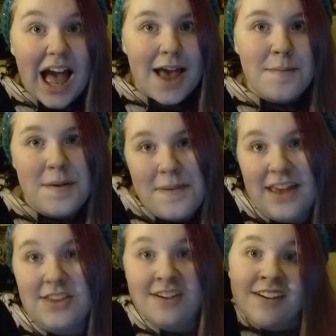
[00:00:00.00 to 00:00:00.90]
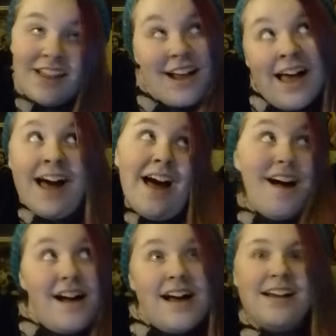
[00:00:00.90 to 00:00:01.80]
I met Matthew
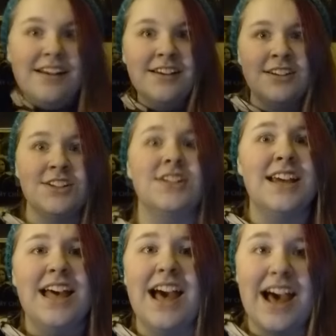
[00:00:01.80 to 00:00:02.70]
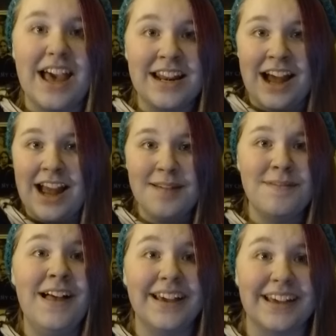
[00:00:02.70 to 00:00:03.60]
Lash, and I'm
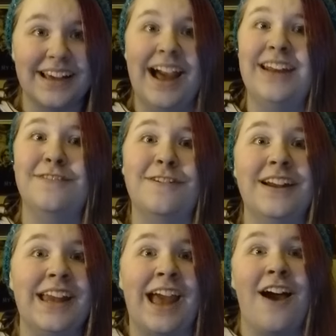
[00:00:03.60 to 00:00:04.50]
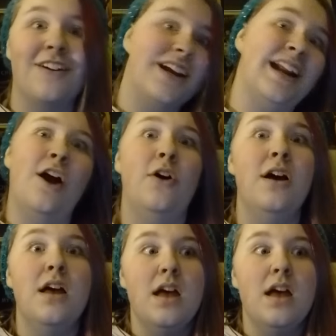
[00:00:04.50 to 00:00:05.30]
like kind of freaking out right now.